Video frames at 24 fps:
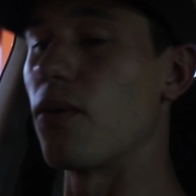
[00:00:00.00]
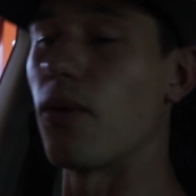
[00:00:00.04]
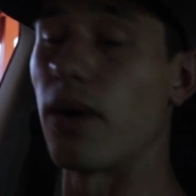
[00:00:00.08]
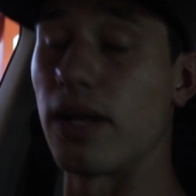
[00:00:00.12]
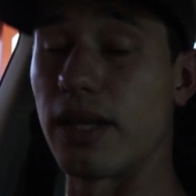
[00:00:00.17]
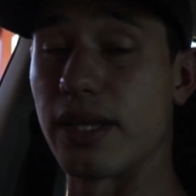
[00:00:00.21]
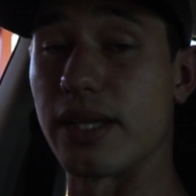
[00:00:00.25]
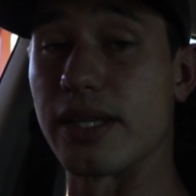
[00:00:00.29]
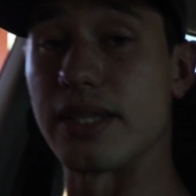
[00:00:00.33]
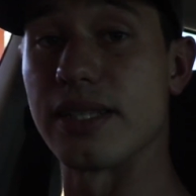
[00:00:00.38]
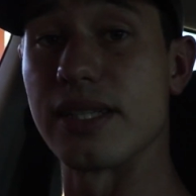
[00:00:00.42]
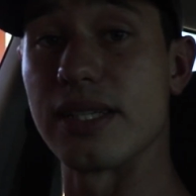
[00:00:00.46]

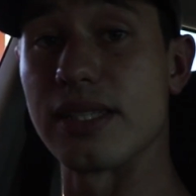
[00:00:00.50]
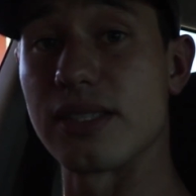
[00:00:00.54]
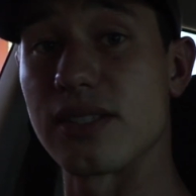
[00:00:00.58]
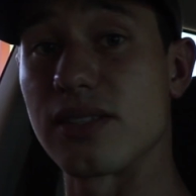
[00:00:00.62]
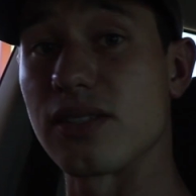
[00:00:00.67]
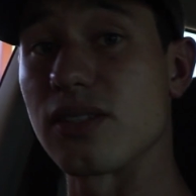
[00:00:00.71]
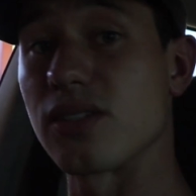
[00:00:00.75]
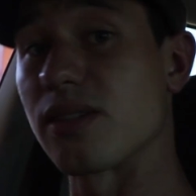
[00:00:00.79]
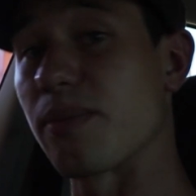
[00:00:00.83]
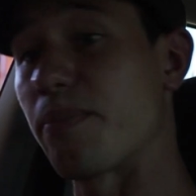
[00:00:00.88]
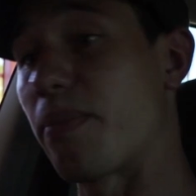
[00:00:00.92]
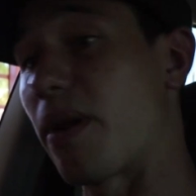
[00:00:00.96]
while it needs
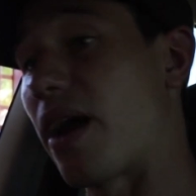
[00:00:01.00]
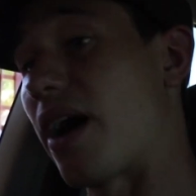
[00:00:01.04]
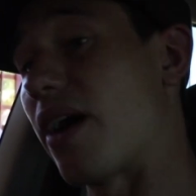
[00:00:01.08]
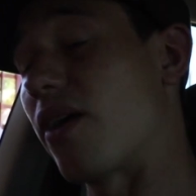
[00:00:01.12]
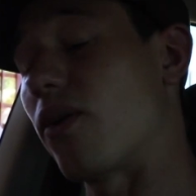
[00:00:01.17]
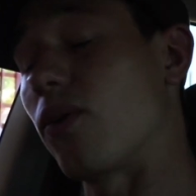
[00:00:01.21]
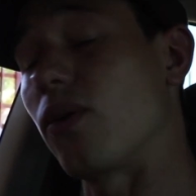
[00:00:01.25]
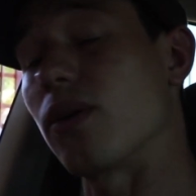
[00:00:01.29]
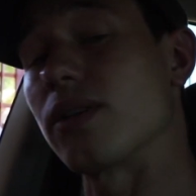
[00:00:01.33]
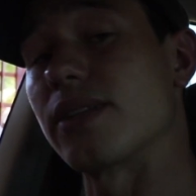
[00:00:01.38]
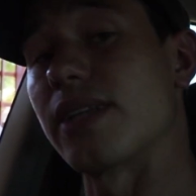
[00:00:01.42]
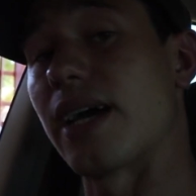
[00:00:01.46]
to supply
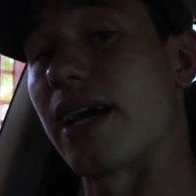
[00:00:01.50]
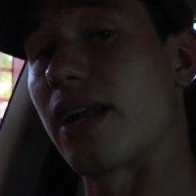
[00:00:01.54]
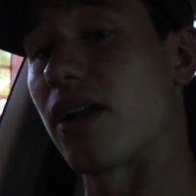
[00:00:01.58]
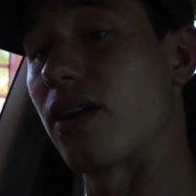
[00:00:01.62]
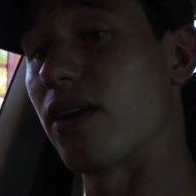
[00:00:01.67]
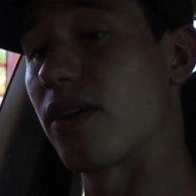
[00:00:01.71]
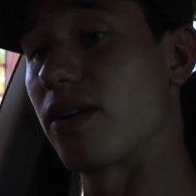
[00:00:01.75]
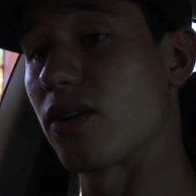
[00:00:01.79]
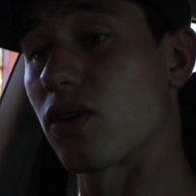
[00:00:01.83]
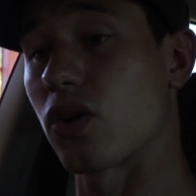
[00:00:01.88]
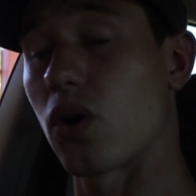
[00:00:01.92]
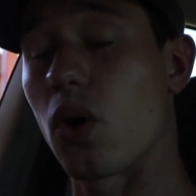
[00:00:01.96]
all that
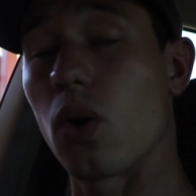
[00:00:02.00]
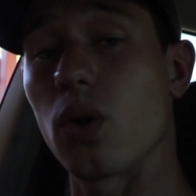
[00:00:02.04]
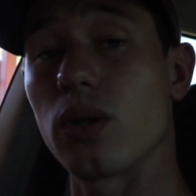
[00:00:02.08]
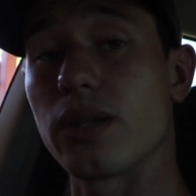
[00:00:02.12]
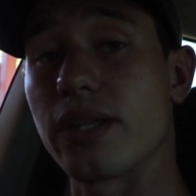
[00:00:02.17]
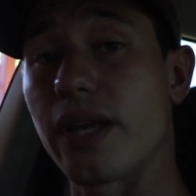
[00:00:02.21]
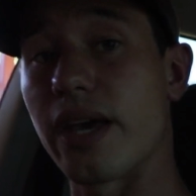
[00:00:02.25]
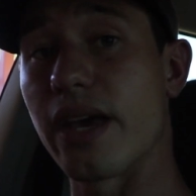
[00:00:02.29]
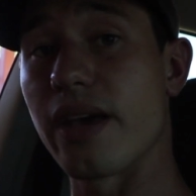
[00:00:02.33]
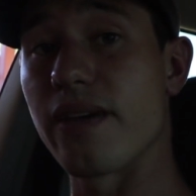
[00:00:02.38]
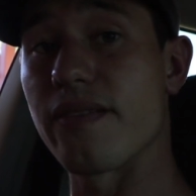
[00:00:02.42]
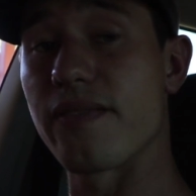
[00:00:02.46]

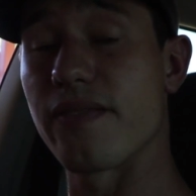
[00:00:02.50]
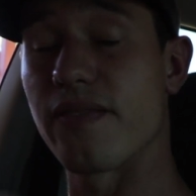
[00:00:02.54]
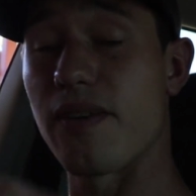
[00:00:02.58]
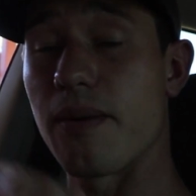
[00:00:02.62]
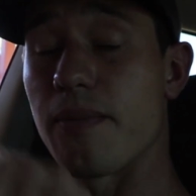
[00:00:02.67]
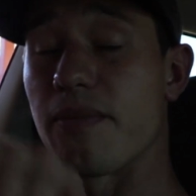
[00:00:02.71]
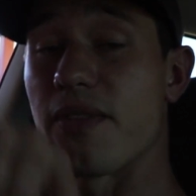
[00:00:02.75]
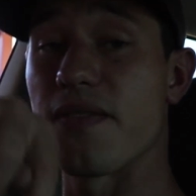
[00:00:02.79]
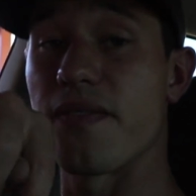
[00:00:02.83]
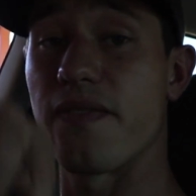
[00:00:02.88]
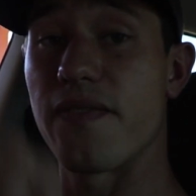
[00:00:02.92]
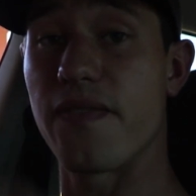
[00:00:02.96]
cold air
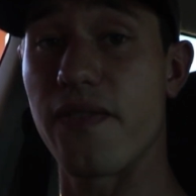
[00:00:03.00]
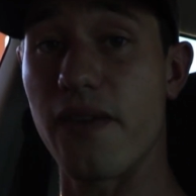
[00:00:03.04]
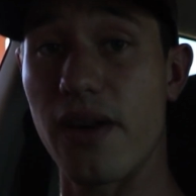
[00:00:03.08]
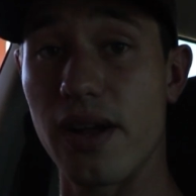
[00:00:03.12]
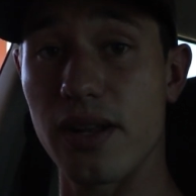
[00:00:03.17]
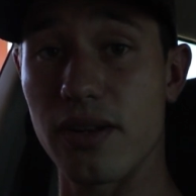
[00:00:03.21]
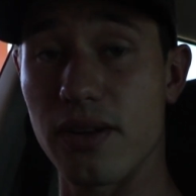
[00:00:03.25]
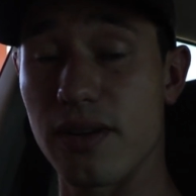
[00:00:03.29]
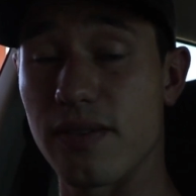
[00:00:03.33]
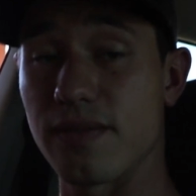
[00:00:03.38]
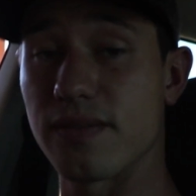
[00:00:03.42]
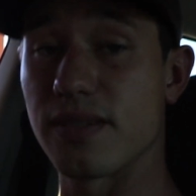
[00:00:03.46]
from the
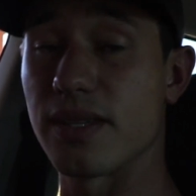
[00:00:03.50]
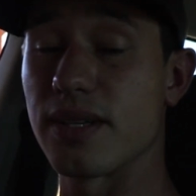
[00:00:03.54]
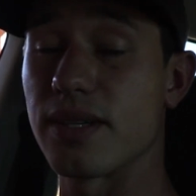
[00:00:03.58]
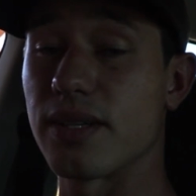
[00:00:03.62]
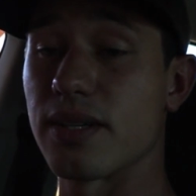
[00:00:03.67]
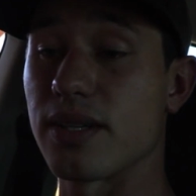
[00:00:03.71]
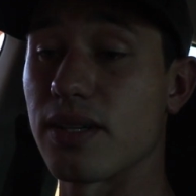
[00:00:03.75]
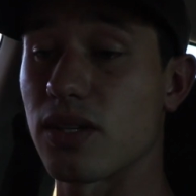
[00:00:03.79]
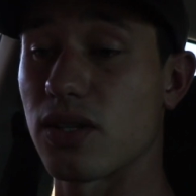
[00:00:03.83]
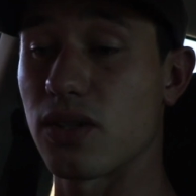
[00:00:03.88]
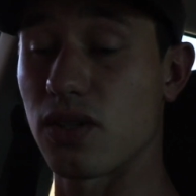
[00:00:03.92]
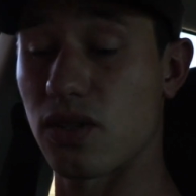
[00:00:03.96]
front of
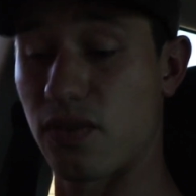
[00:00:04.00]
the